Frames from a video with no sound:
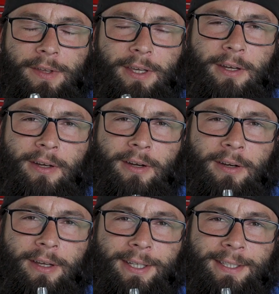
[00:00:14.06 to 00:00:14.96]
here
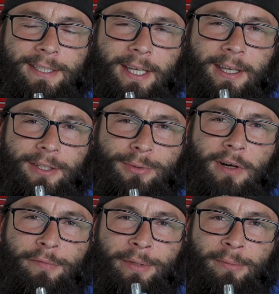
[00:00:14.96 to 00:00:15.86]
is a
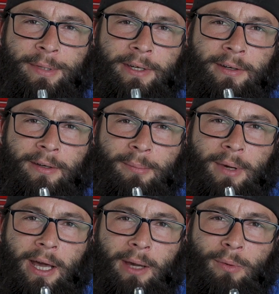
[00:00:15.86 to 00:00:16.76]
12mm
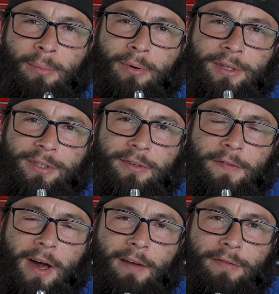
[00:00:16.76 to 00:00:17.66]
by
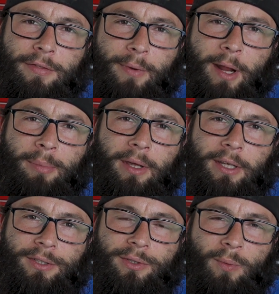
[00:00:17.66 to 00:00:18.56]
1.25 thread
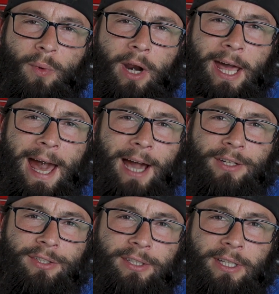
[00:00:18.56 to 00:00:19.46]
pitch. What I
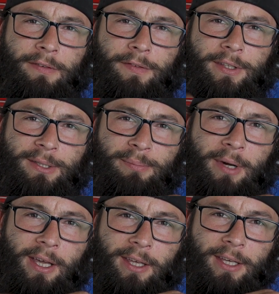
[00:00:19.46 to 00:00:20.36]
actually need for this
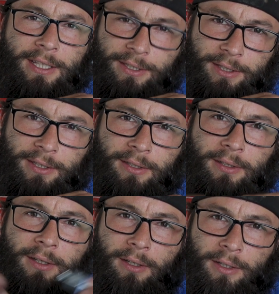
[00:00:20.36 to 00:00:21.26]
bike is a
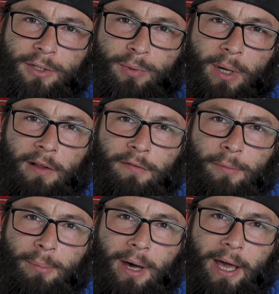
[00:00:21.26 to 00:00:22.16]

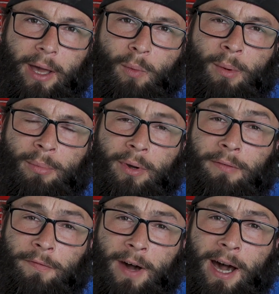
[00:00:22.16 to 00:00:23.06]
12 by
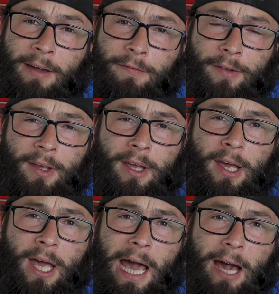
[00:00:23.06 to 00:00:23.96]
1.5.
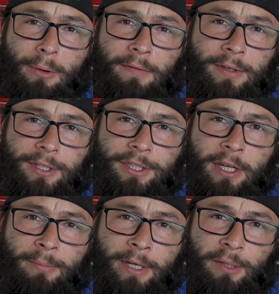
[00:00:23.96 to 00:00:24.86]
However, the
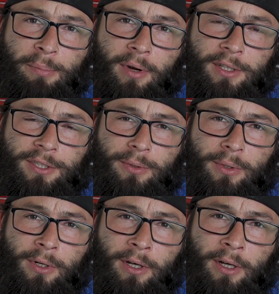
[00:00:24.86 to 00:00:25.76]
gentleman at the parts
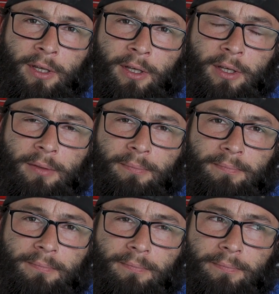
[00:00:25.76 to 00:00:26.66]
store
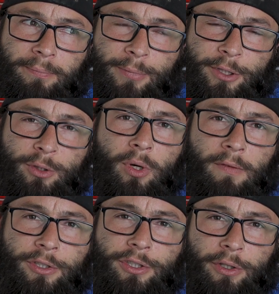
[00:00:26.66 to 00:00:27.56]
sort
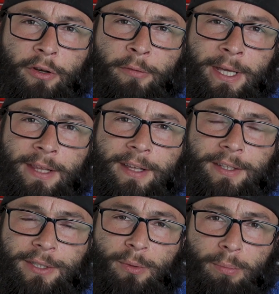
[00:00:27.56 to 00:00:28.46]
of assured me that
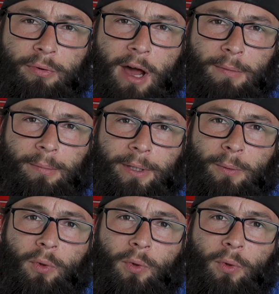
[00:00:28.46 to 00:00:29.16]
this would probably